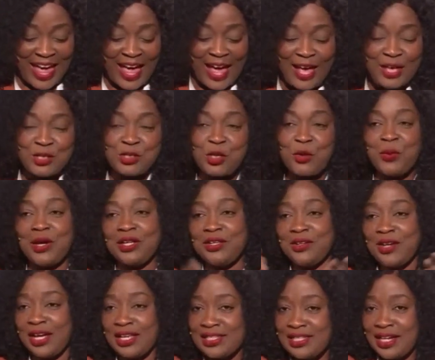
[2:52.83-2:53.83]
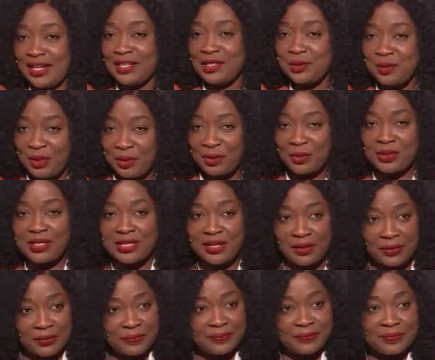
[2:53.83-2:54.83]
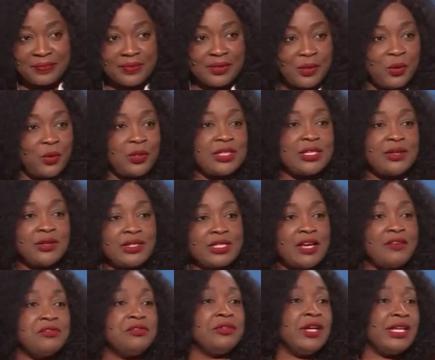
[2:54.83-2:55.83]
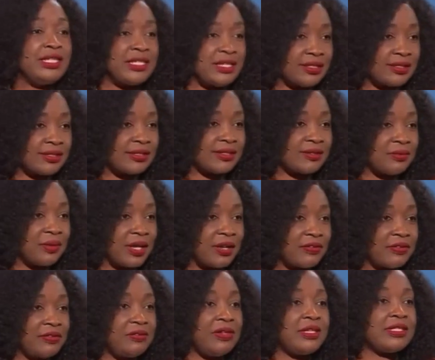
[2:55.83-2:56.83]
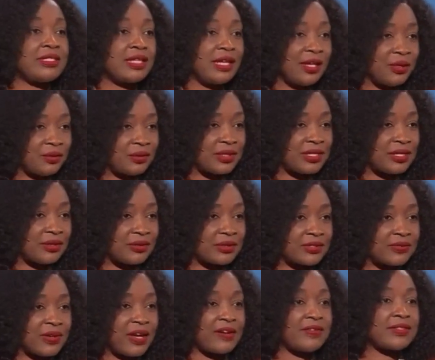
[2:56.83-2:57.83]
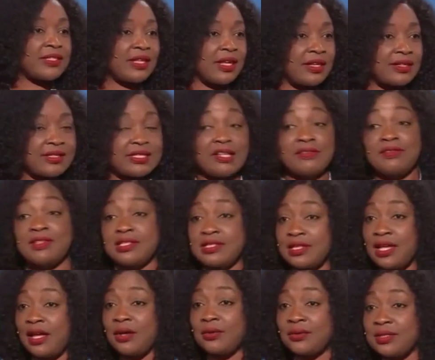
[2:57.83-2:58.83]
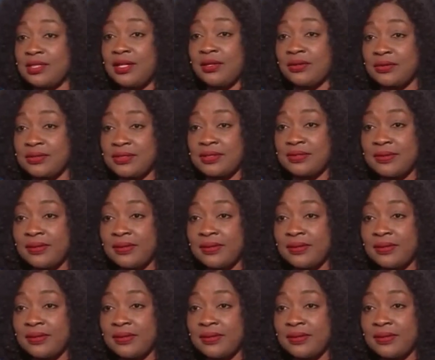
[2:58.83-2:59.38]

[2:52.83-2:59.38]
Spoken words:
So when you enter into a hotel, hotels have ratings. We have 3-star hotels, 5-star, 7-star hotels.